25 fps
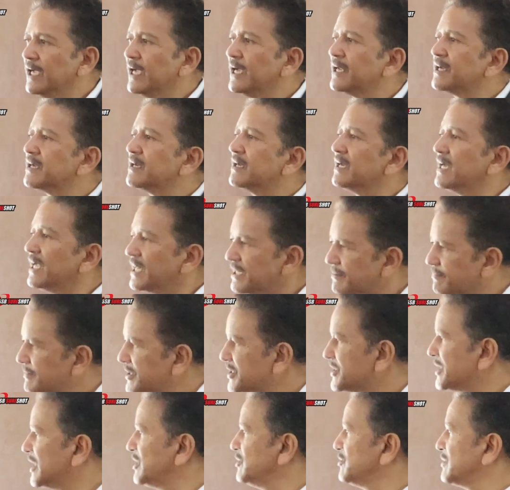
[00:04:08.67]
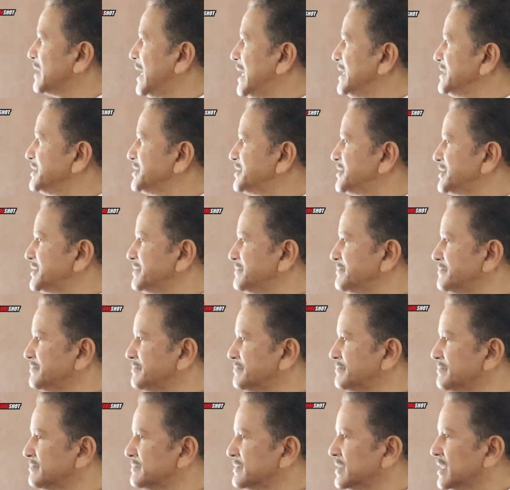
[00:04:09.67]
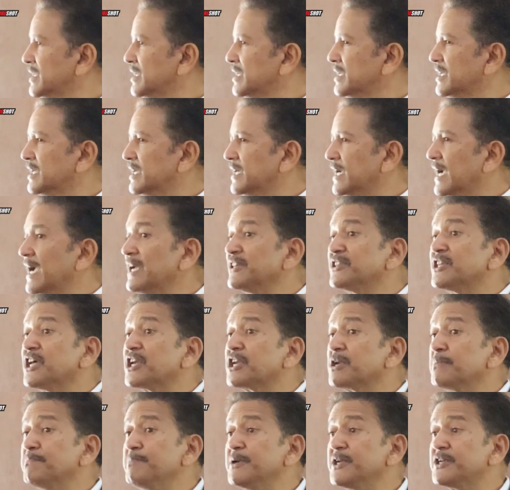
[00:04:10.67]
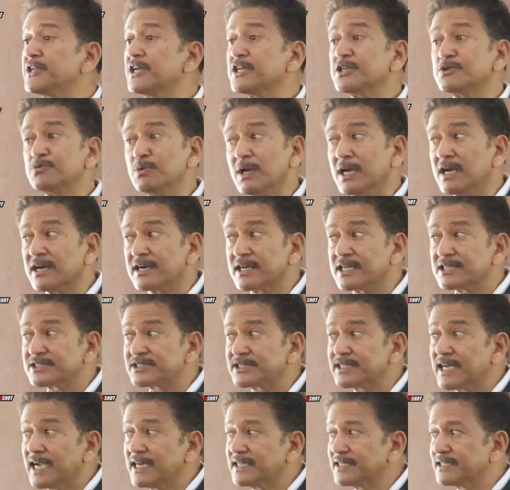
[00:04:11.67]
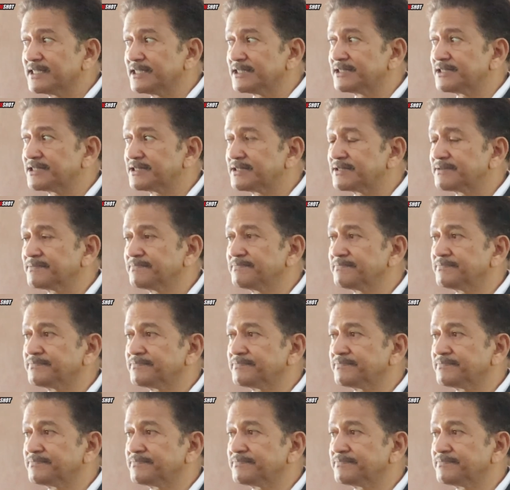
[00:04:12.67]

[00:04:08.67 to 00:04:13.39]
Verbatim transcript: And let me tell you guys, and the repeaters will understand this